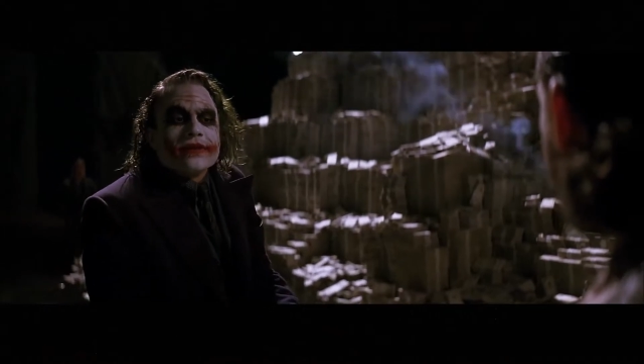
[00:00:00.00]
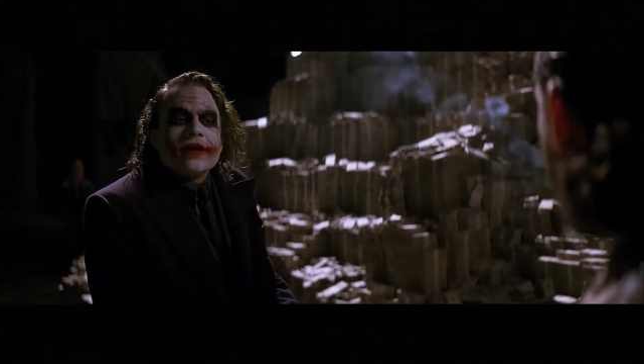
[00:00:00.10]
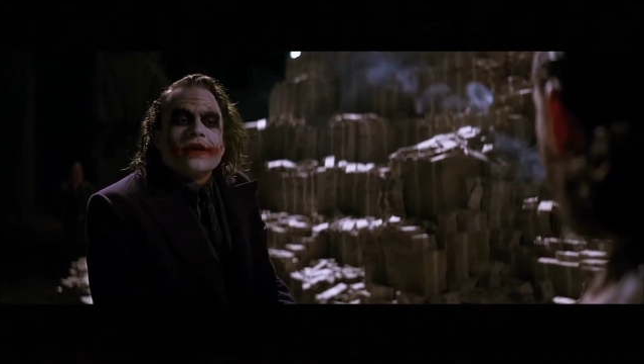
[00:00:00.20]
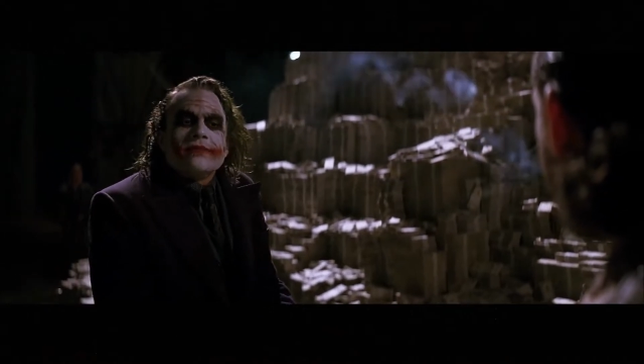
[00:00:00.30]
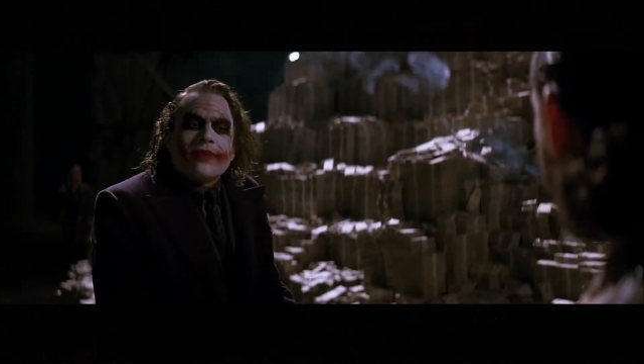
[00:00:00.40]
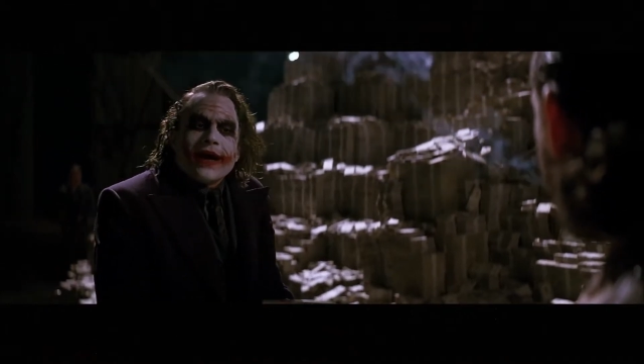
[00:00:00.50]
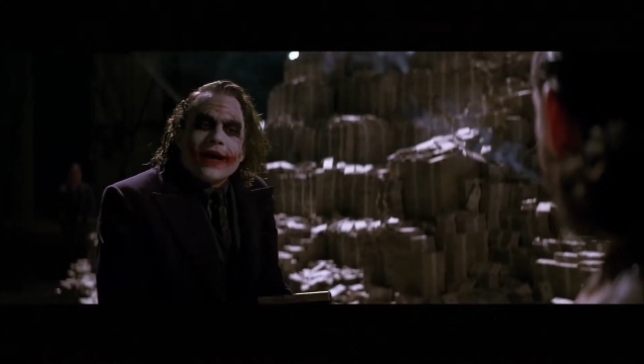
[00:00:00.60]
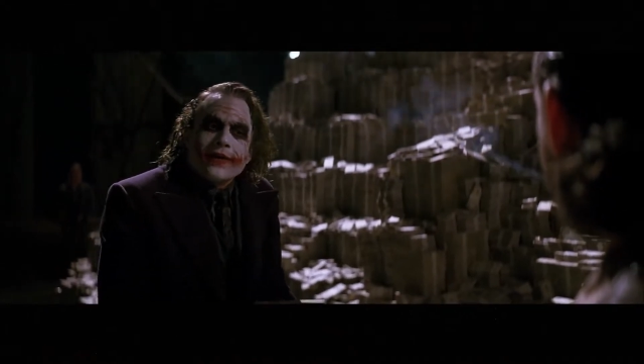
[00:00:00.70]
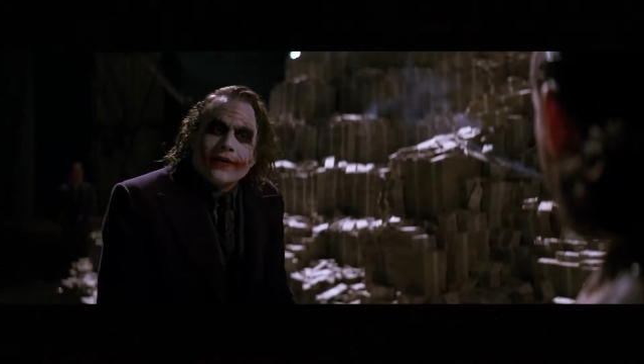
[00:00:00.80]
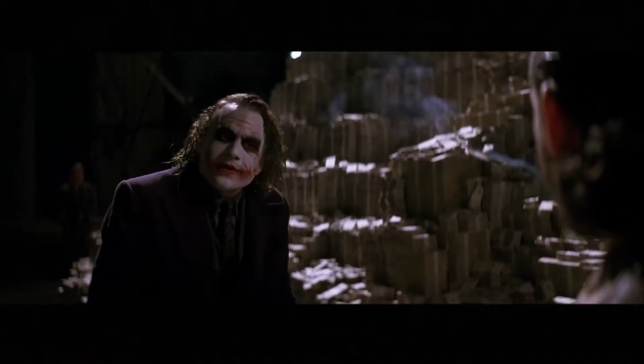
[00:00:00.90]
and
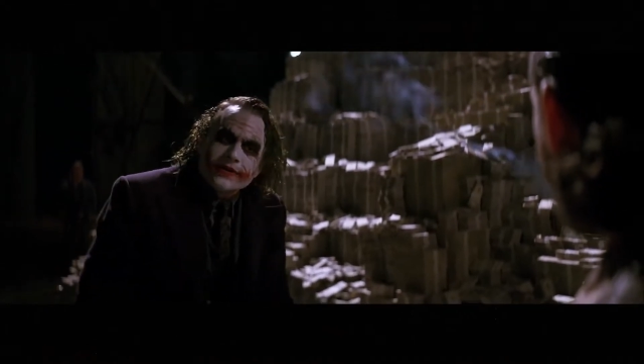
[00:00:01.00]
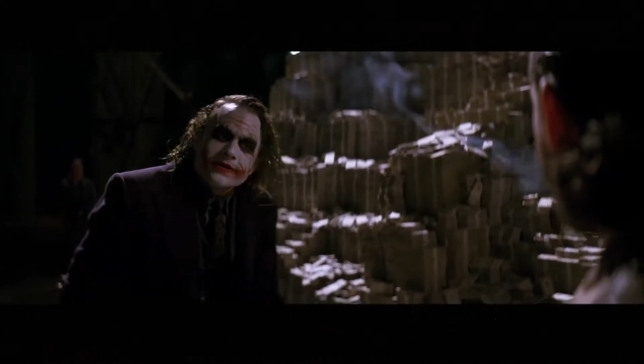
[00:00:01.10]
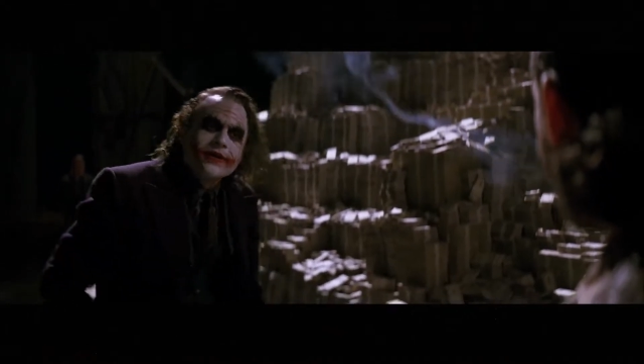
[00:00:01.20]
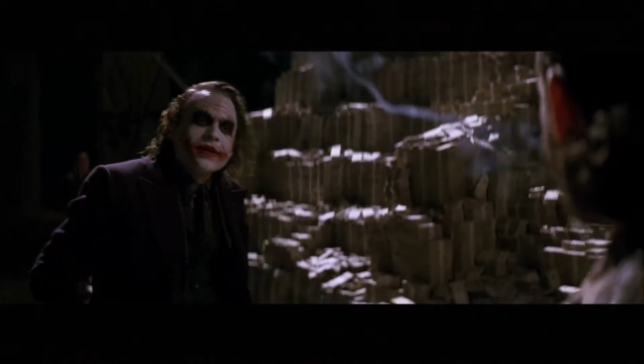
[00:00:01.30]
gunpowder,